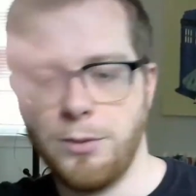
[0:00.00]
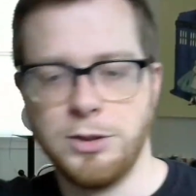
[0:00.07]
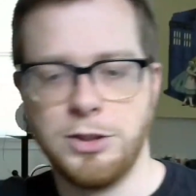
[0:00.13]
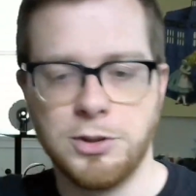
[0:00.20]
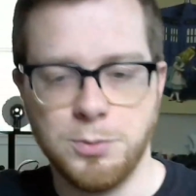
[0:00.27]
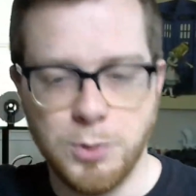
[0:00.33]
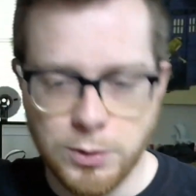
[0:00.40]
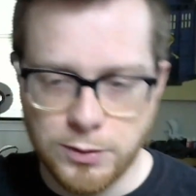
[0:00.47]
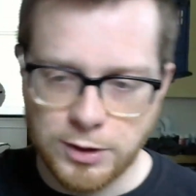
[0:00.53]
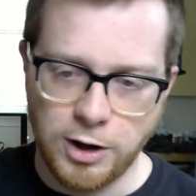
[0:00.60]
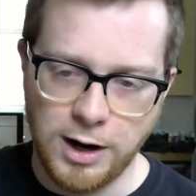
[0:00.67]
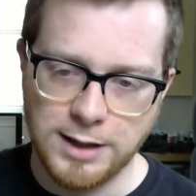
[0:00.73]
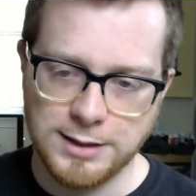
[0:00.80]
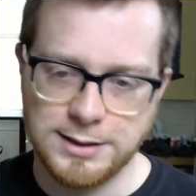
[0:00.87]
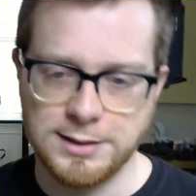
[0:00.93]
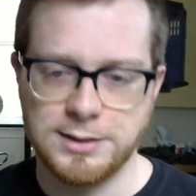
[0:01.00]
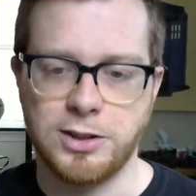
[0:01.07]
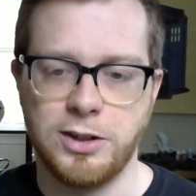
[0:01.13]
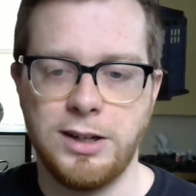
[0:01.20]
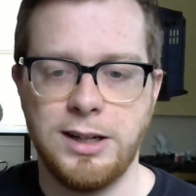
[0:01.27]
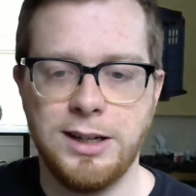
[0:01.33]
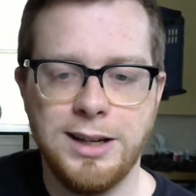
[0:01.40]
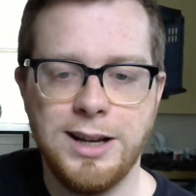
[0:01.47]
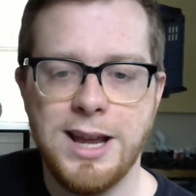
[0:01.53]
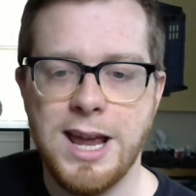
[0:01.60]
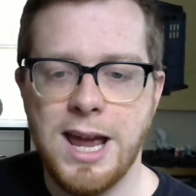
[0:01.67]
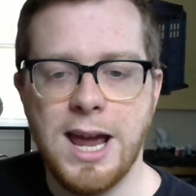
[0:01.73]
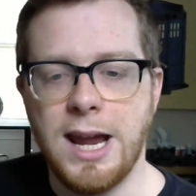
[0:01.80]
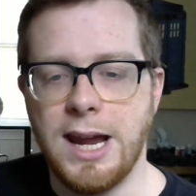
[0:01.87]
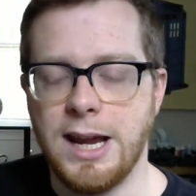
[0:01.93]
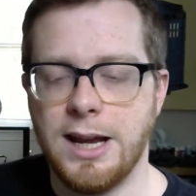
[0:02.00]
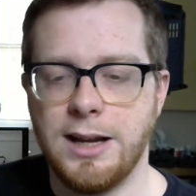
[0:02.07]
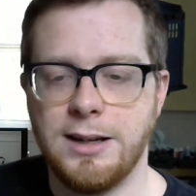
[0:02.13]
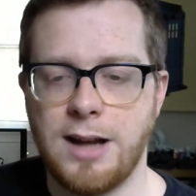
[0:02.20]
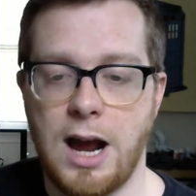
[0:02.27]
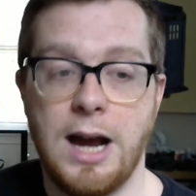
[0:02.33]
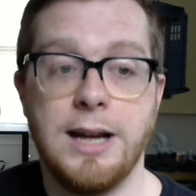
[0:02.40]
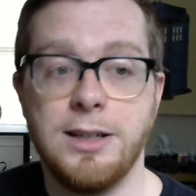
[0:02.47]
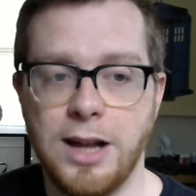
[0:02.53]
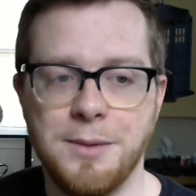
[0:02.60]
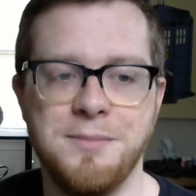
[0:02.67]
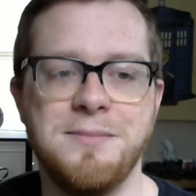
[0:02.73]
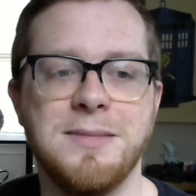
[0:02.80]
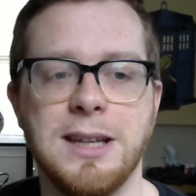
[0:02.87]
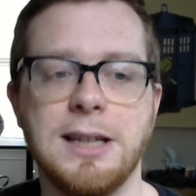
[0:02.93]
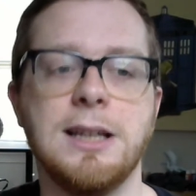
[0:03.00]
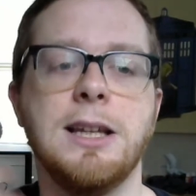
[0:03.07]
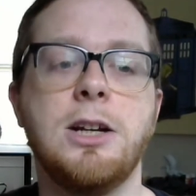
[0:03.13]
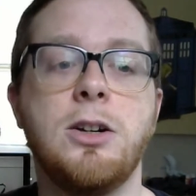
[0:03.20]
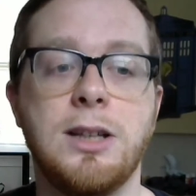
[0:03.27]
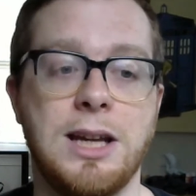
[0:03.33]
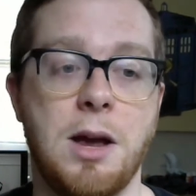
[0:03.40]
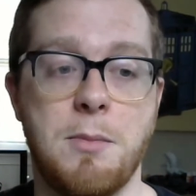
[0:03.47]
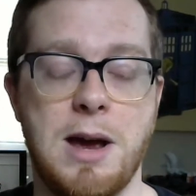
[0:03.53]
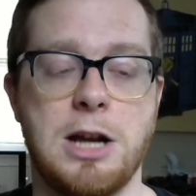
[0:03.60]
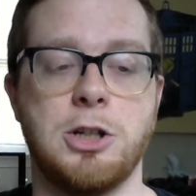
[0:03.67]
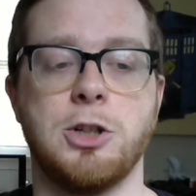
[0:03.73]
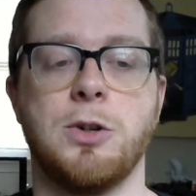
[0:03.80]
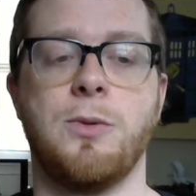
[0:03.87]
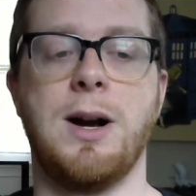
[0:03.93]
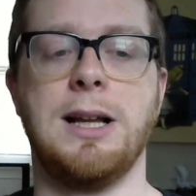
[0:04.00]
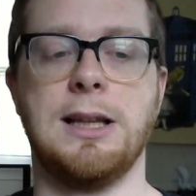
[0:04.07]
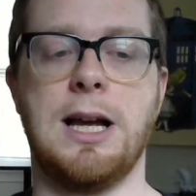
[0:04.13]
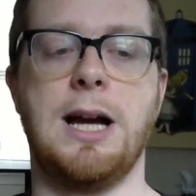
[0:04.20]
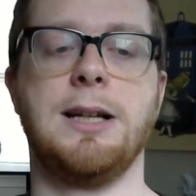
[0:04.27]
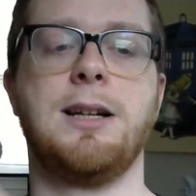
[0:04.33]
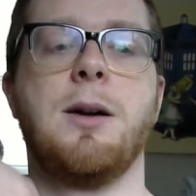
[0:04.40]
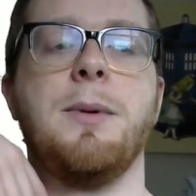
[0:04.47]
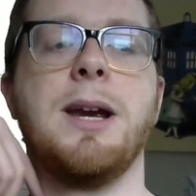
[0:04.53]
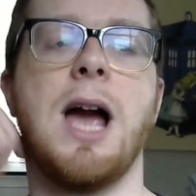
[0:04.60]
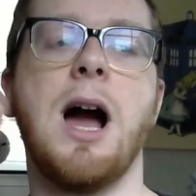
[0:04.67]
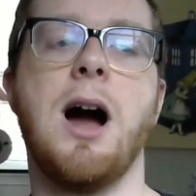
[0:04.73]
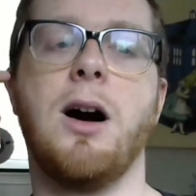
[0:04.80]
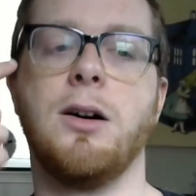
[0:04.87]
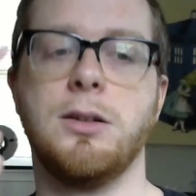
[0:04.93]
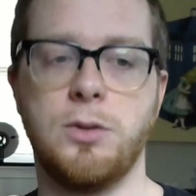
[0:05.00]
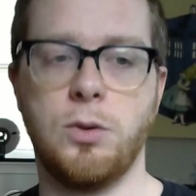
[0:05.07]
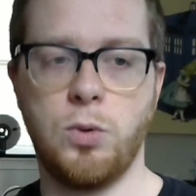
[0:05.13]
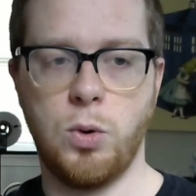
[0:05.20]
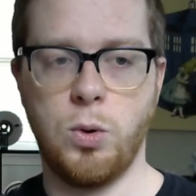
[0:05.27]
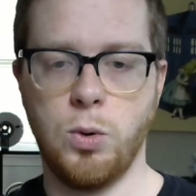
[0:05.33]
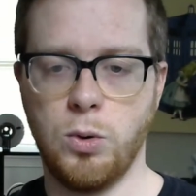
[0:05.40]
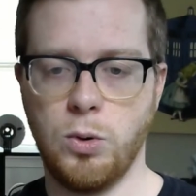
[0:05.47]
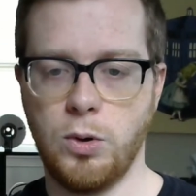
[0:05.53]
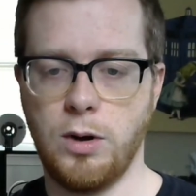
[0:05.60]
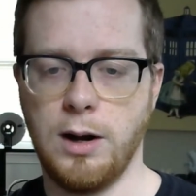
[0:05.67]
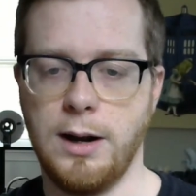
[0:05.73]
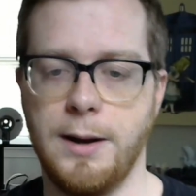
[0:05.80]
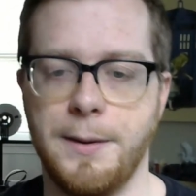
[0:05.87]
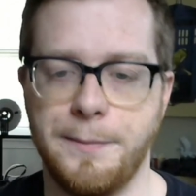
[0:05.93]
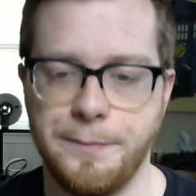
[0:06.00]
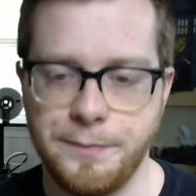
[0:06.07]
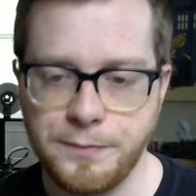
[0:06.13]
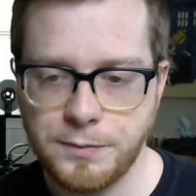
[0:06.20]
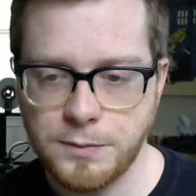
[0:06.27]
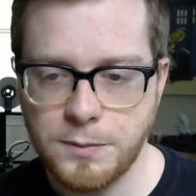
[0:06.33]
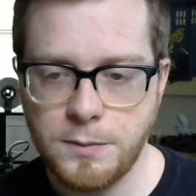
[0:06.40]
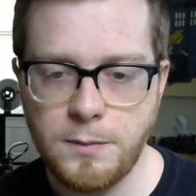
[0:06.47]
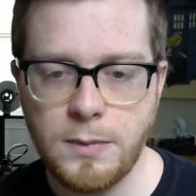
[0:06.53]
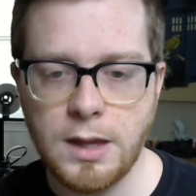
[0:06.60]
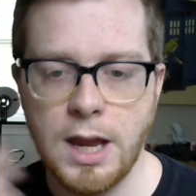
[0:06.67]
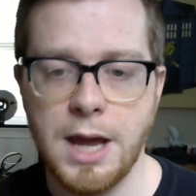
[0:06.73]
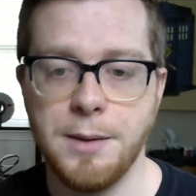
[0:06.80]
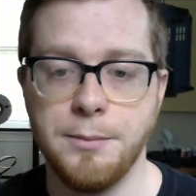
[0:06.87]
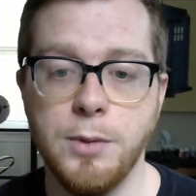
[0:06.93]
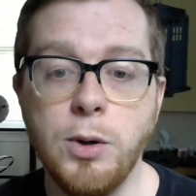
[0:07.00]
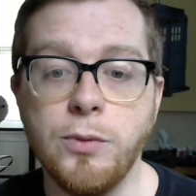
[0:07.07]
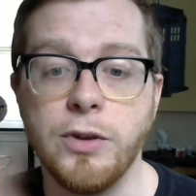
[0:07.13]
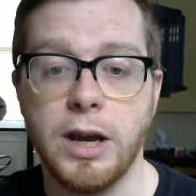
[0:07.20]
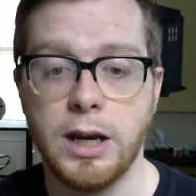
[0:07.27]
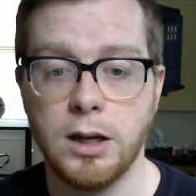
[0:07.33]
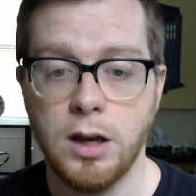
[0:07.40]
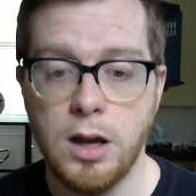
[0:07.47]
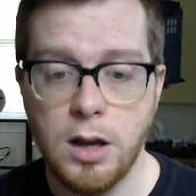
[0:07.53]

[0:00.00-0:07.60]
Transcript: would just move across the screen, and I, I literally imagine a white line coming out um, and moving.